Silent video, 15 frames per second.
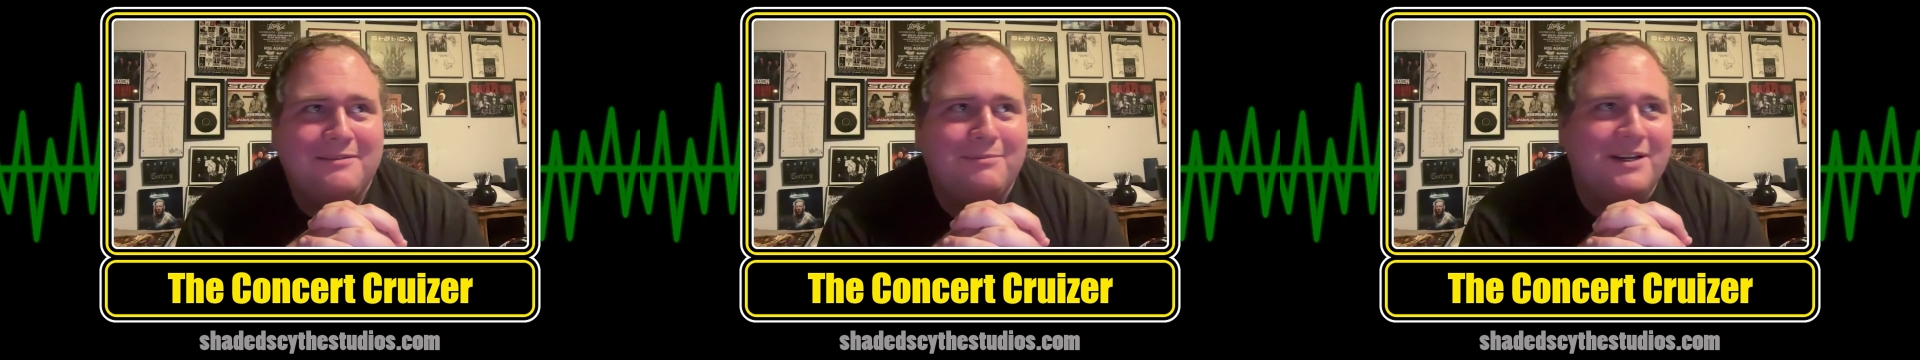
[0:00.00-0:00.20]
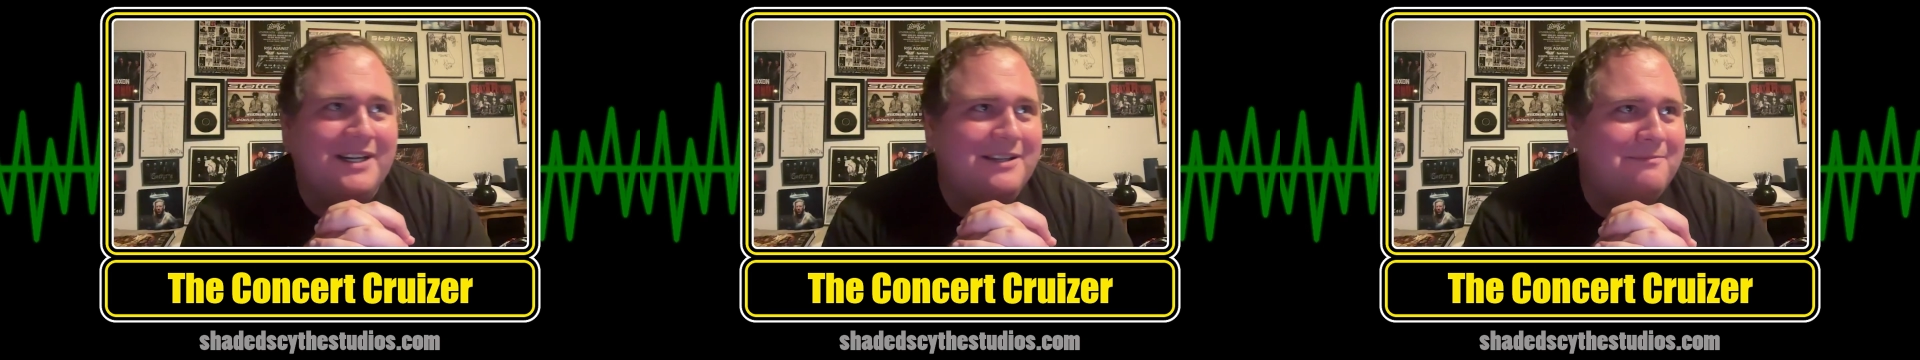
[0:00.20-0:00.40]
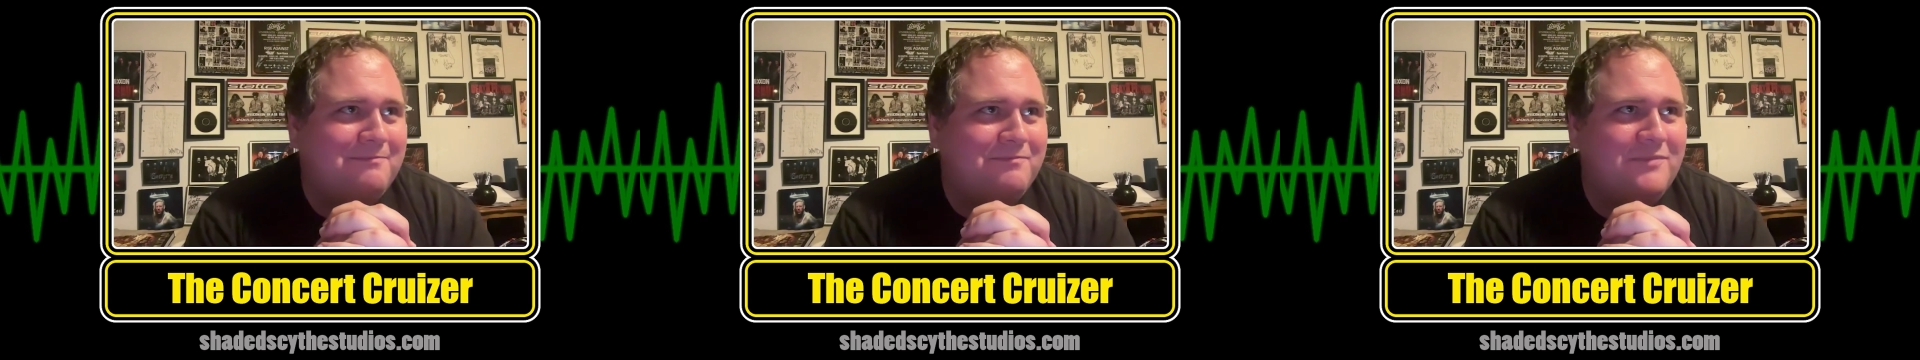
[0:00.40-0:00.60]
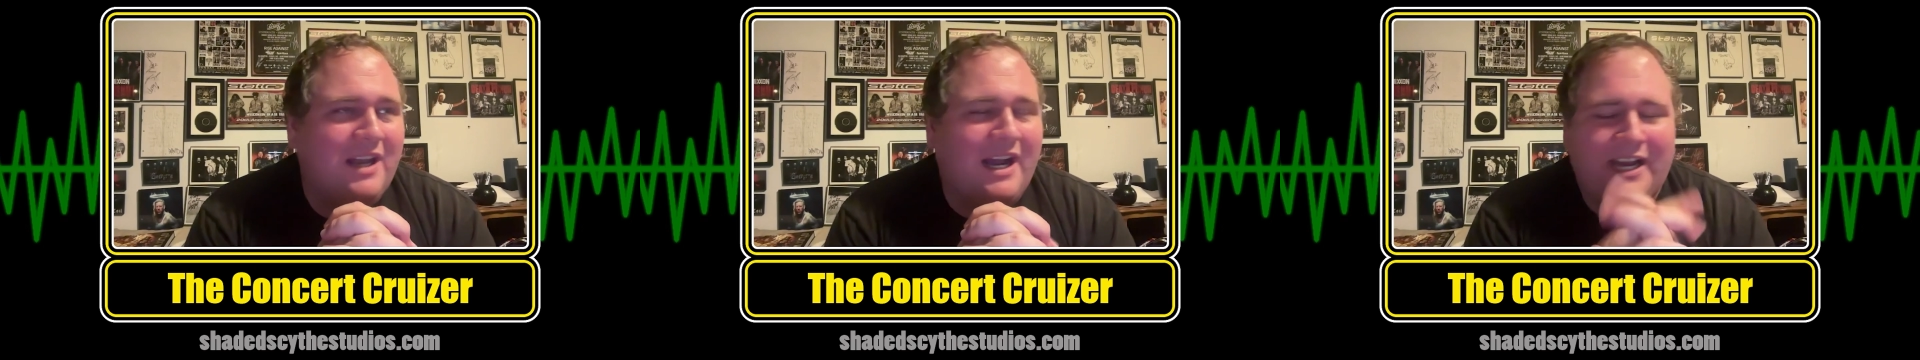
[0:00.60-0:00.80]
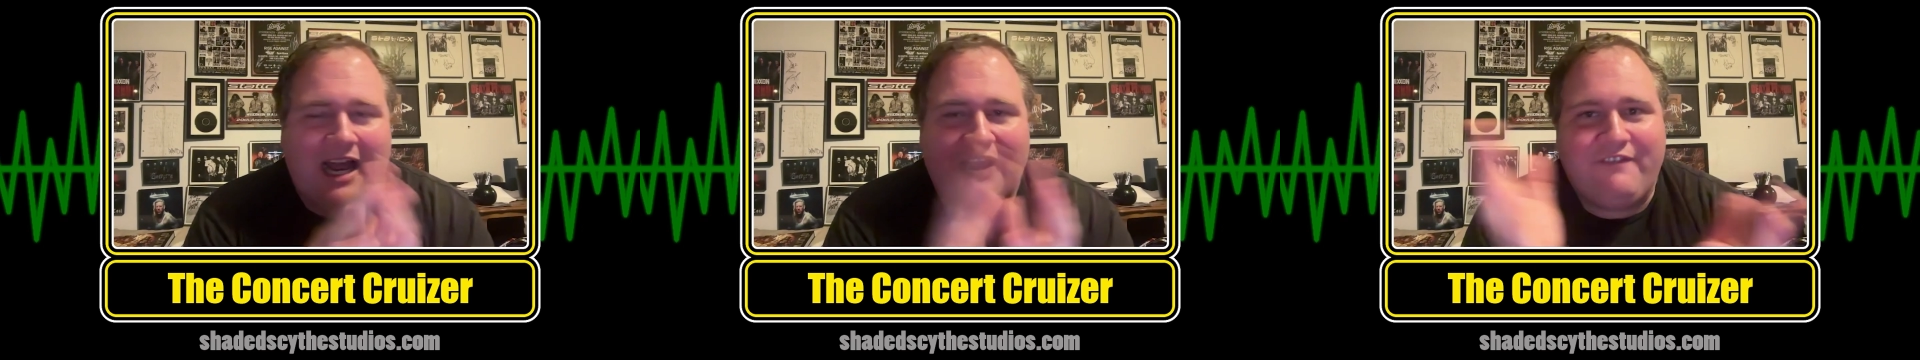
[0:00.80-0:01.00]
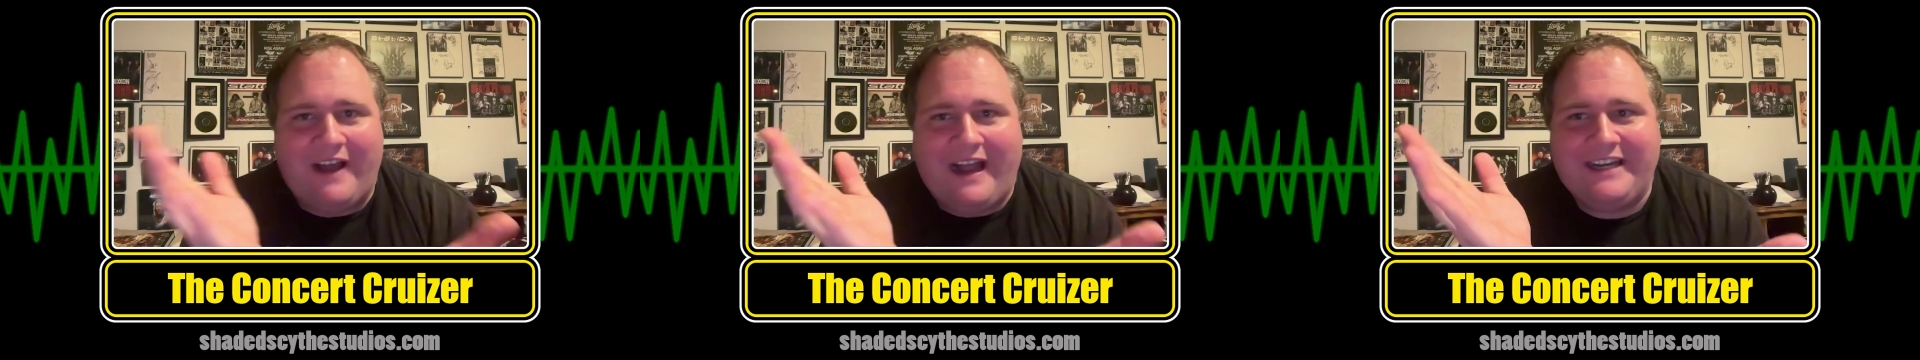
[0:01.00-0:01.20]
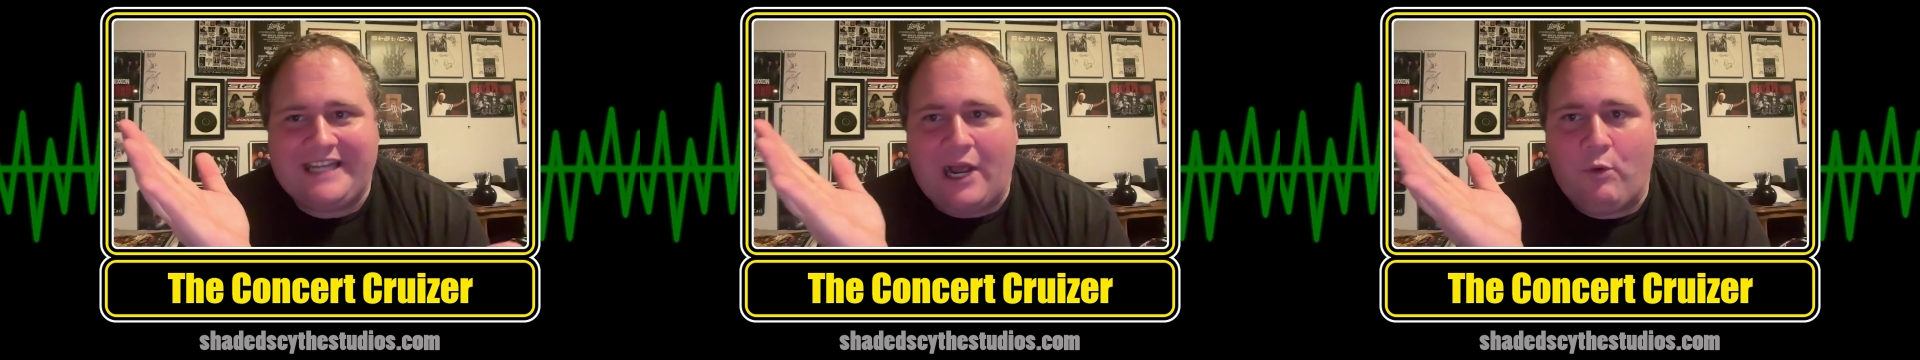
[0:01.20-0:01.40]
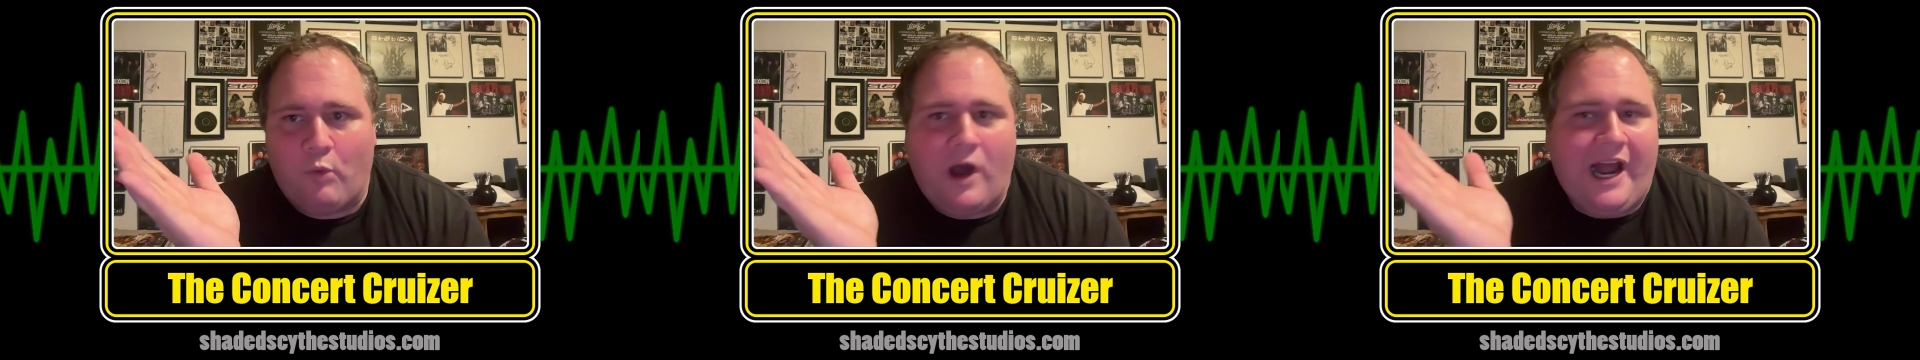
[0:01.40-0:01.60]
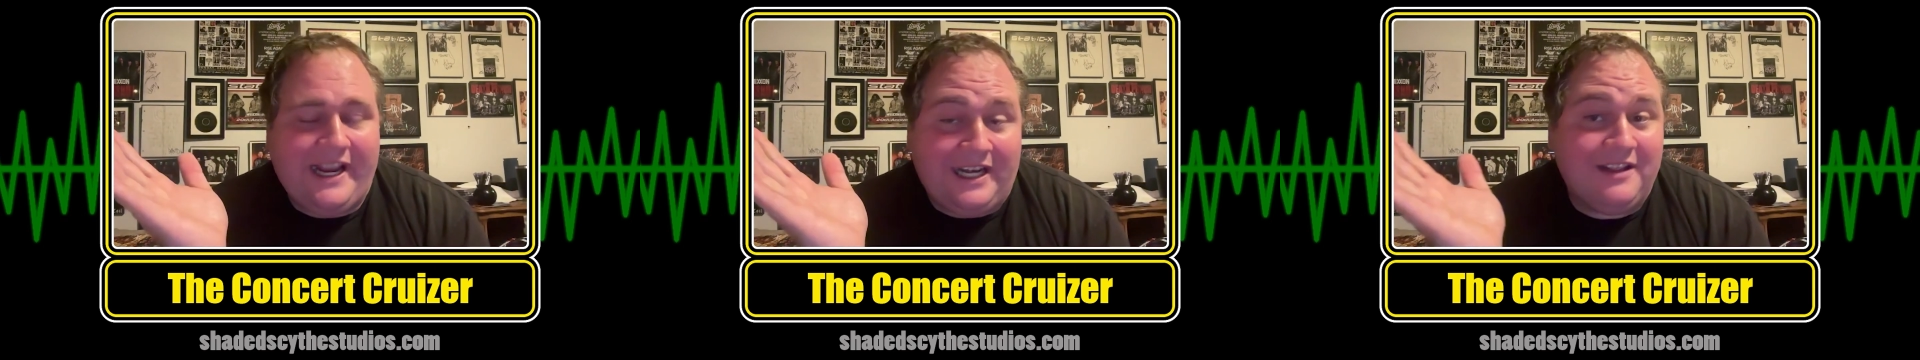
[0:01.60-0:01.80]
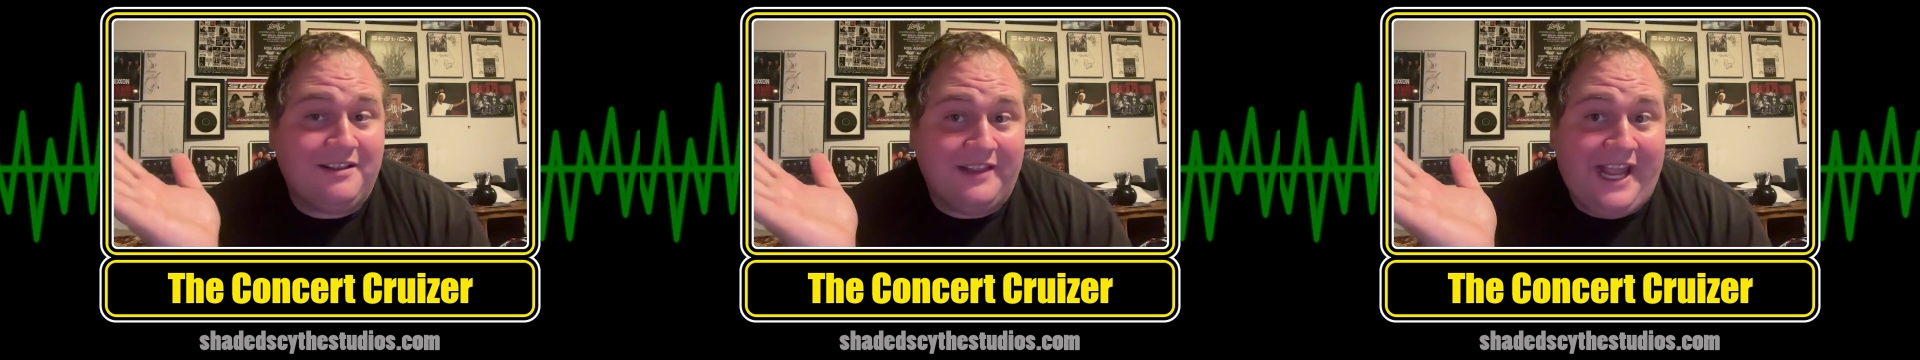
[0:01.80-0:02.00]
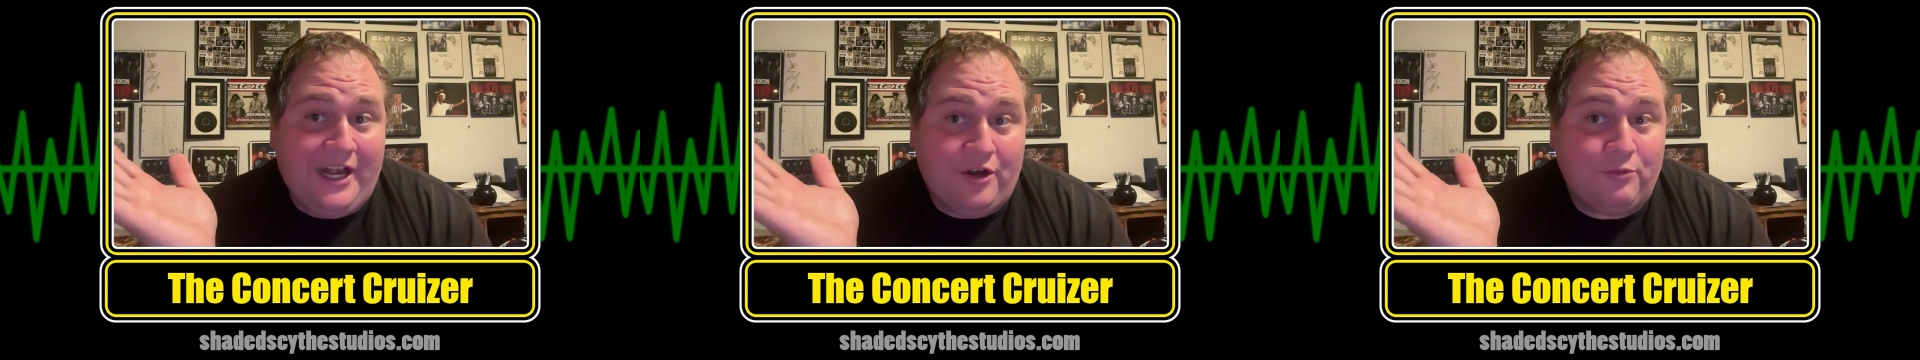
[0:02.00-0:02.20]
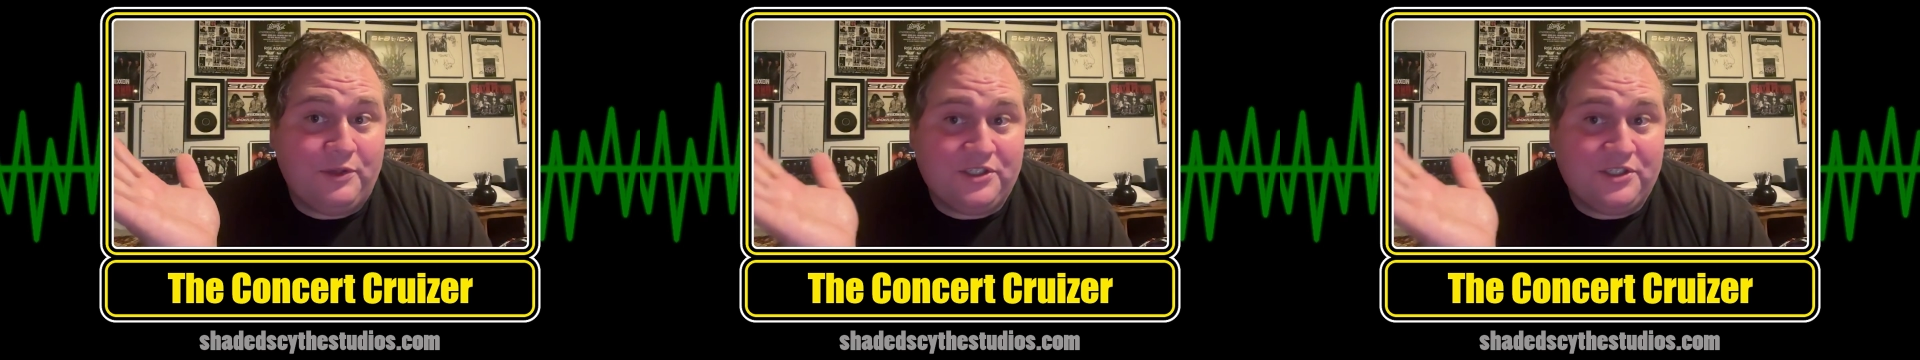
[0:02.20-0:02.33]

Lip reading: But I find out why later,